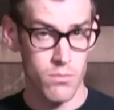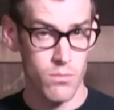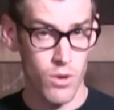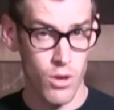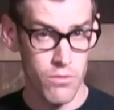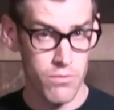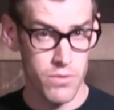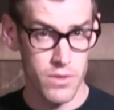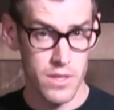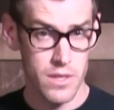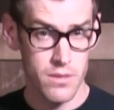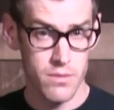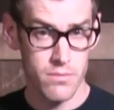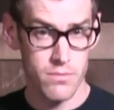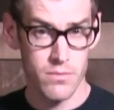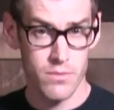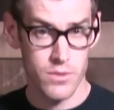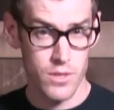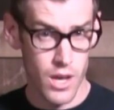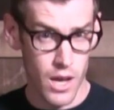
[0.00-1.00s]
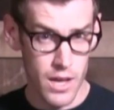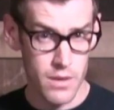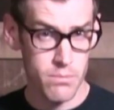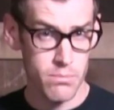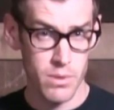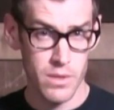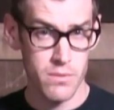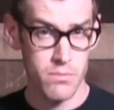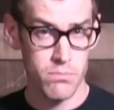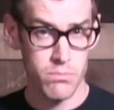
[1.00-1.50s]
Hopefully
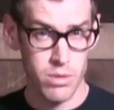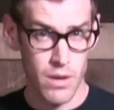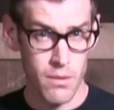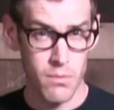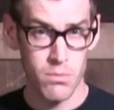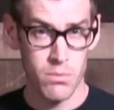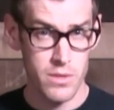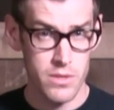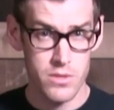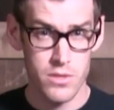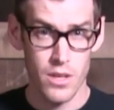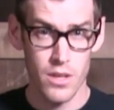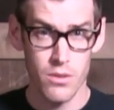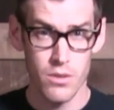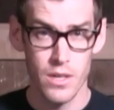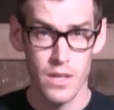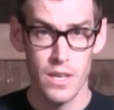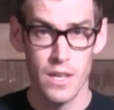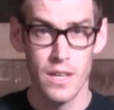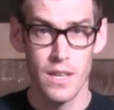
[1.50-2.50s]
not, but probably so.